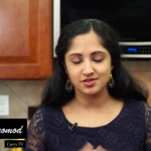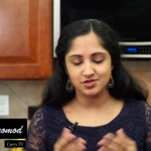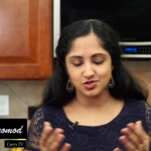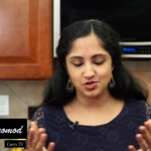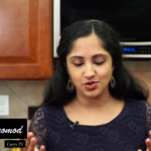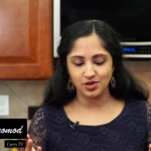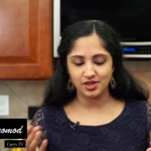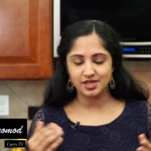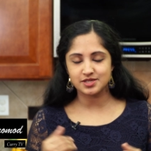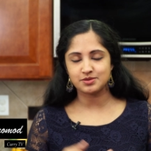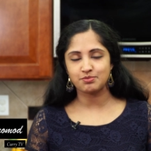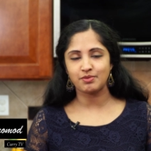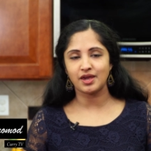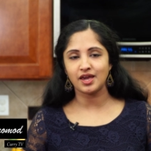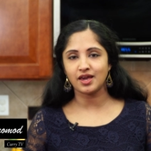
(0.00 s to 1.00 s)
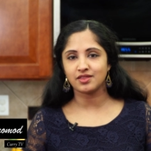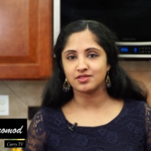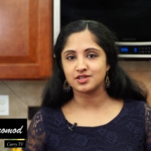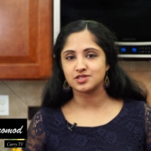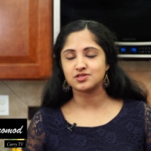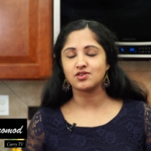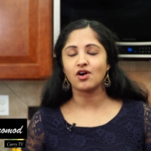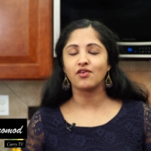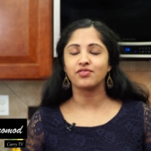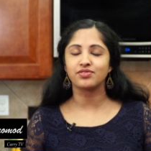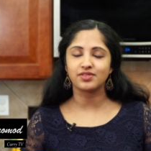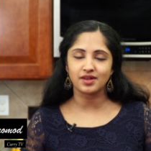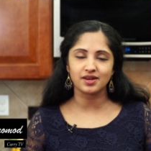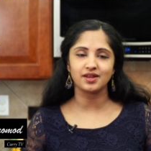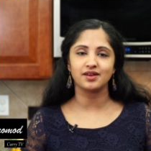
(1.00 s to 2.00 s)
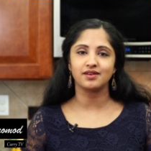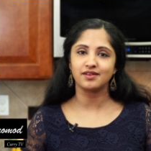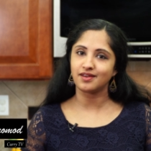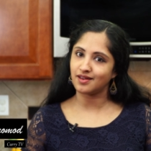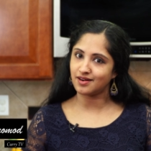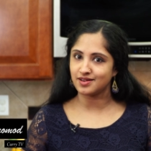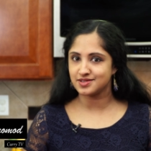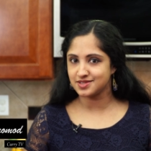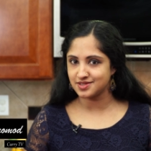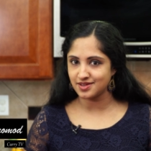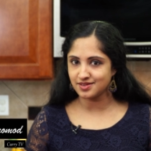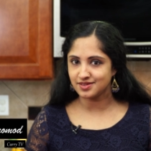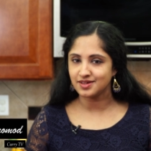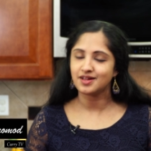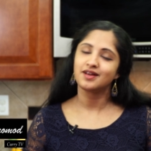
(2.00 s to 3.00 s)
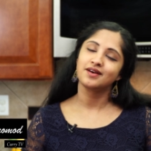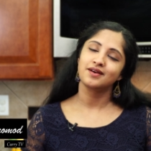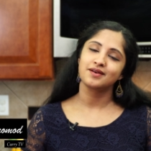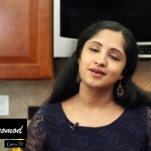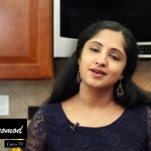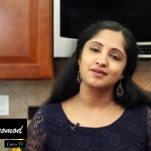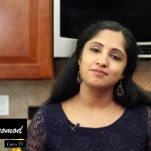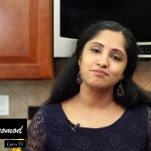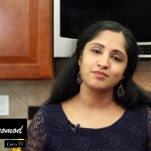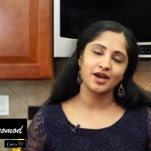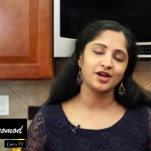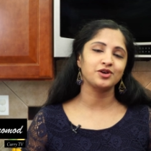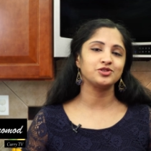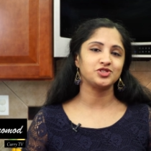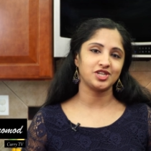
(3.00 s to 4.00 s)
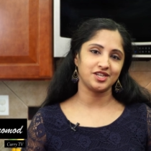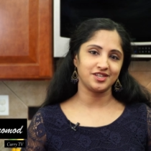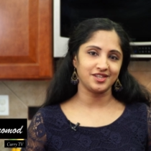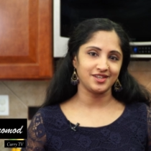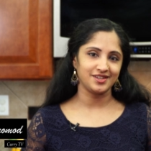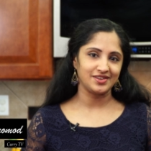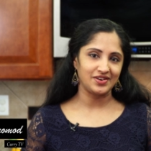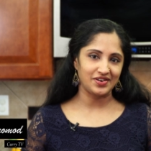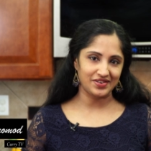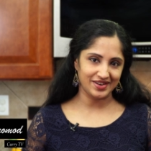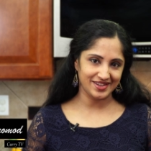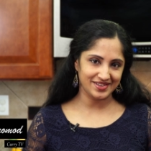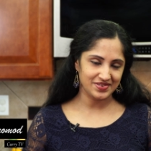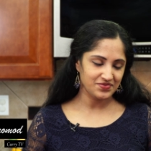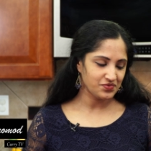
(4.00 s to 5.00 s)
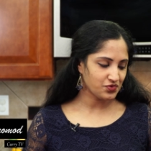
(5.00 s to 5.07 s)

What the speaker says: So let's make this authentic Kerala style mango chutney. Alright?